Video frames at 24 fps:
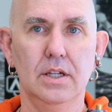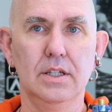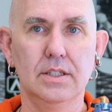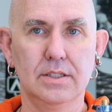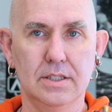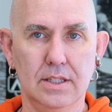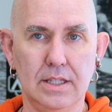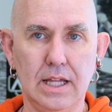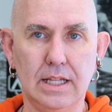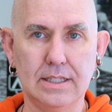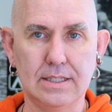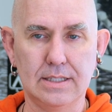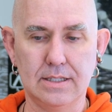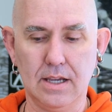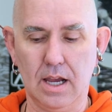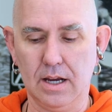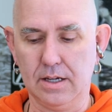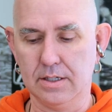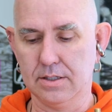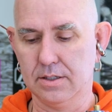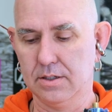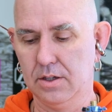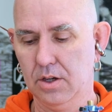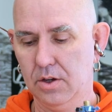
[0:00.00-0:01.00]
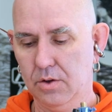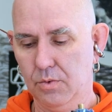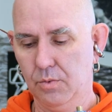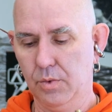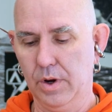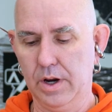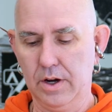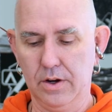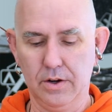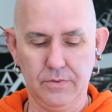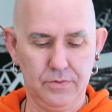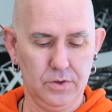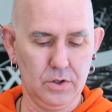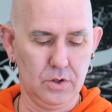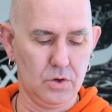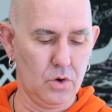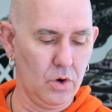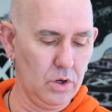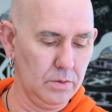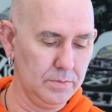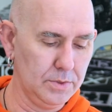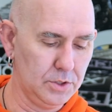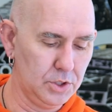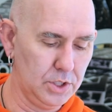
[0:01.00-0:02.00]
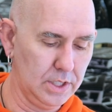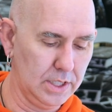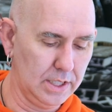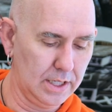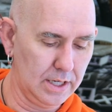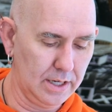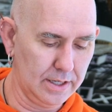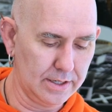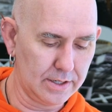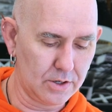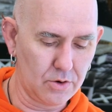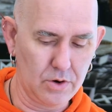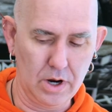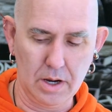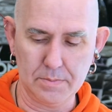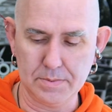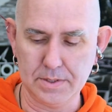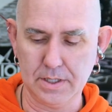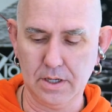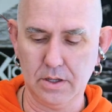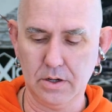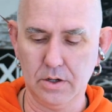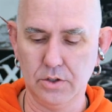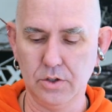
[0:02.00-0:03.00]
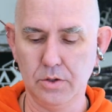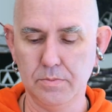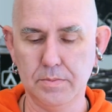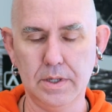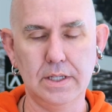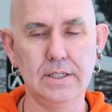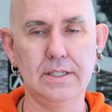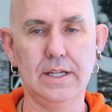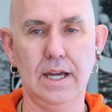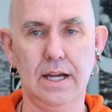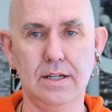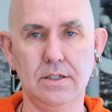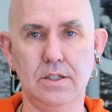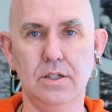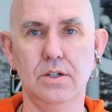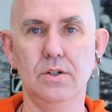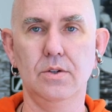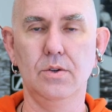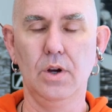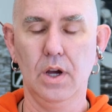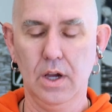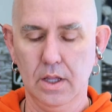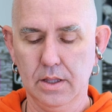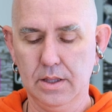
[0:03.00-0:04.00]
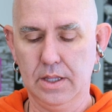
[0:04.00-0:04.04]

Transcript: So that sucks. Where if your coil machine kind of craps out on you mid-tattoo,